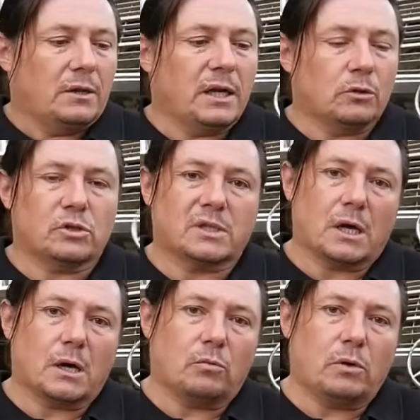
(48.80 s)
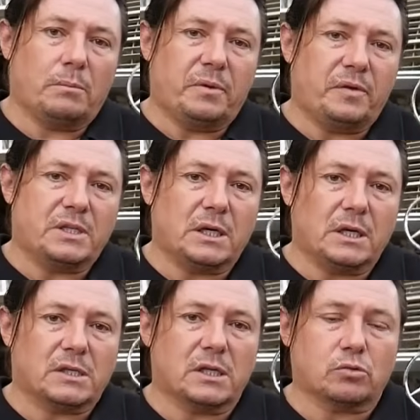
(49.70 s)
Now the star we'll be fitting
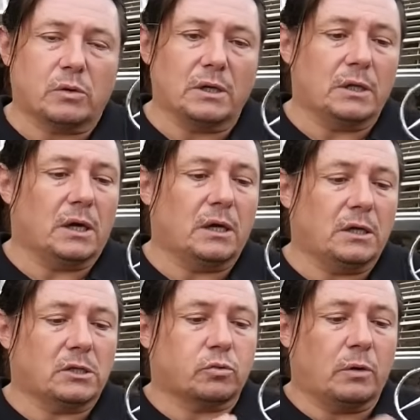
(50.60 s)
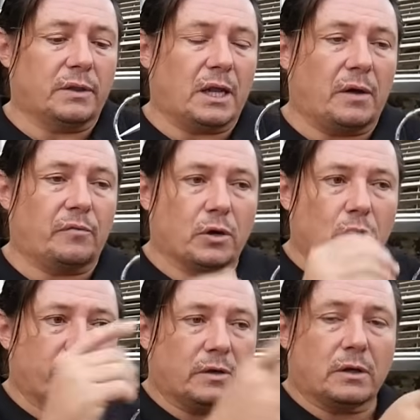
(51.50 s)
is this one. It's one that I've
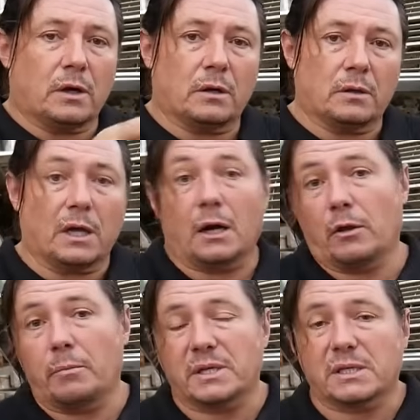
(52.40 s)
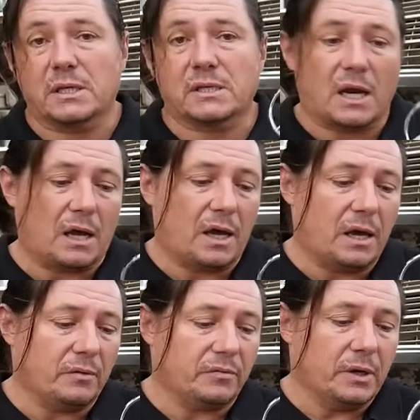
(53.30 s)
recovered on another Mercedes that I
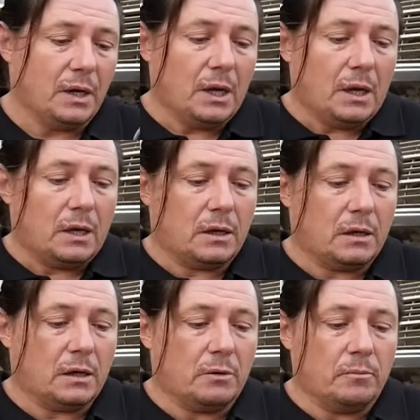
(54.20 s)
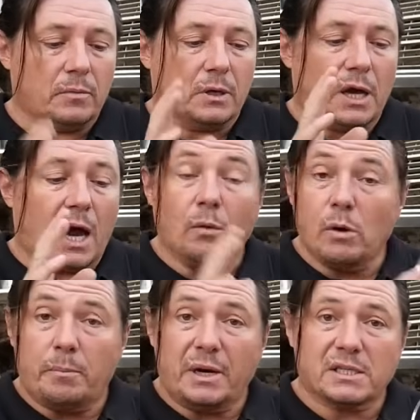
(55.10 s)
have. I
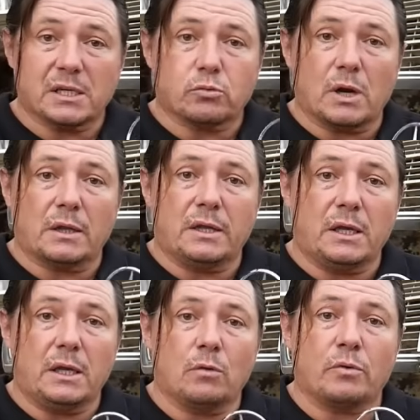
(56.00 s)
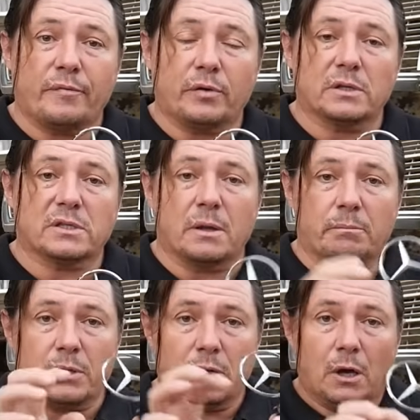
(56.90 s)
will place as well the reference
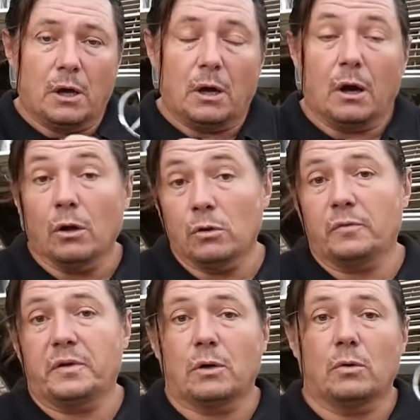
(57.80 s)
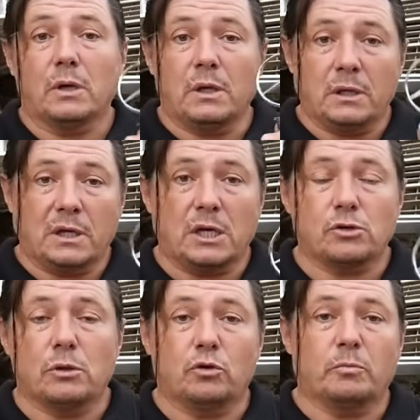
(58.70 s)
number on the video in
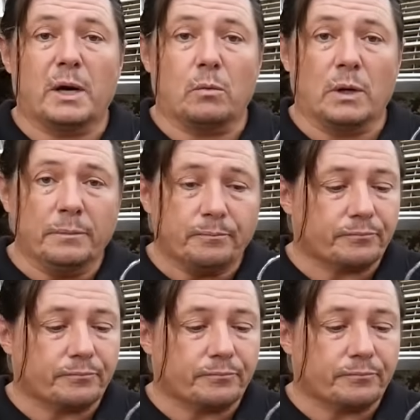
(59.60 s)
case you need to buy one.